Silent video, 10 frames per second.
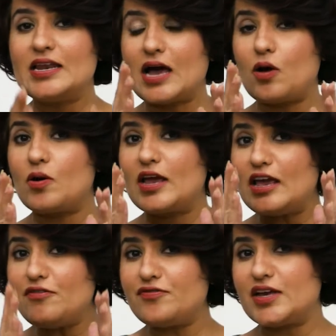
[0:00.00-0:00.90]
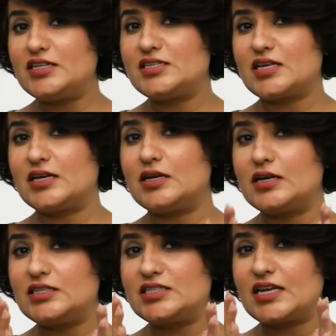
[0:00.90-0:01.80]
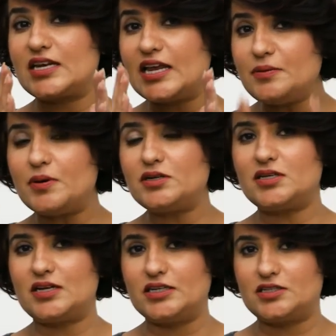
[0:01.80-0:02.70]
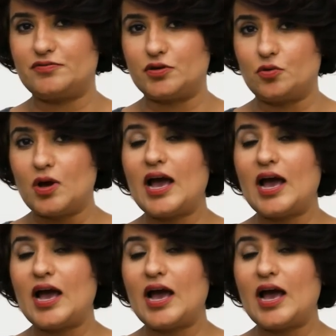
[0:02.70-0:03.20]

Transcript: Now, if it's an in-person interview,